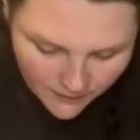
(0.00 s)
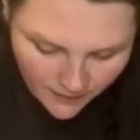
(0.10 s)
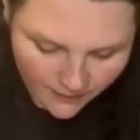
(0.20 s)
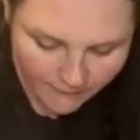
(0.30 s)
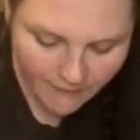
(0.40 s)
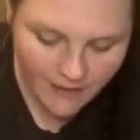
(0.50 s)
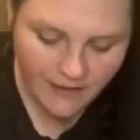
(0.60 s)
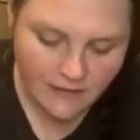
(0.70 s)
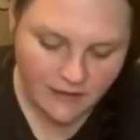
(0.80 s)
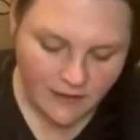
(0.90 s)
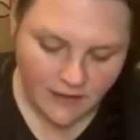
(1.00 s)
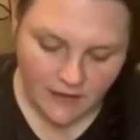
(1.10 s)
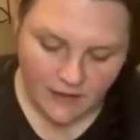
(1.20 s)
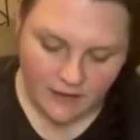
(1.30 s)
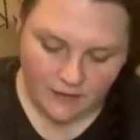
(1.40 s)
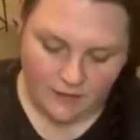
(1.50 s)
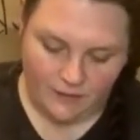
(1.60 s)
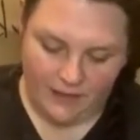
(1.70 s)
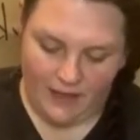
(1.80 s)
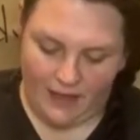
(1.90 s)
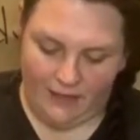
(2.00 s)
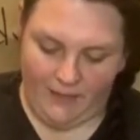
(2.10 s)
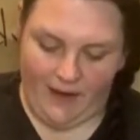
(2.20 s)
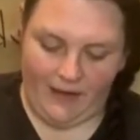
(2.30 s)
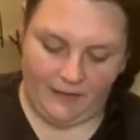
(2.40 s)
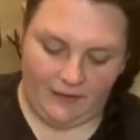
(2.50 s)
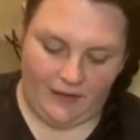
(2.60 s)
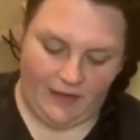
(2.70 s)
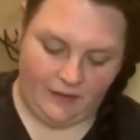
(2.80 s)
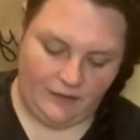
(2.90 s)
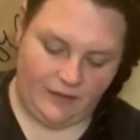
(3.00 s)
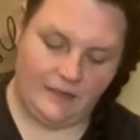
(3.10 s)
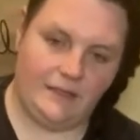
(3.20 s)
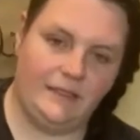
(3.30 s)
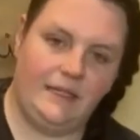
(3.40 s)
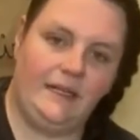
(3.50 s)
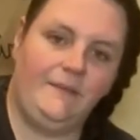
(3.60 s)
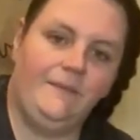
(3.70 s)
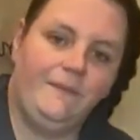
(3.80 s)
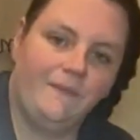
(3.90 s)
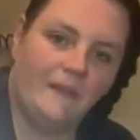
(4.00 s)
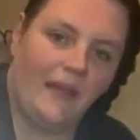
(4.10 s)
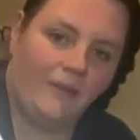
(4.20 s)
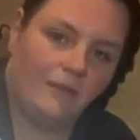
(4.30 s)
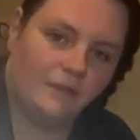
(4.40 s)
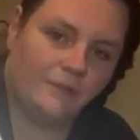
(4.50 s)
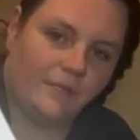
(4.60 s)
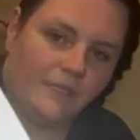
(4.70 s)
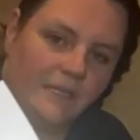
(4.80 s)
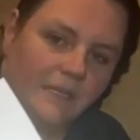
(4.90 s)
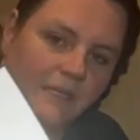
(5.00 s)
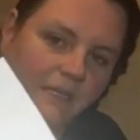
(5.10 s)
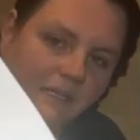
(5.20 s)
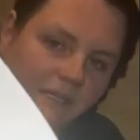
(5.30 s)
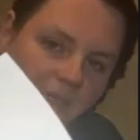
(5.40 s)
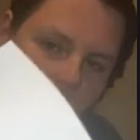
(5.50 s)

All right, so we got it back. So as you can see, that one's redone, and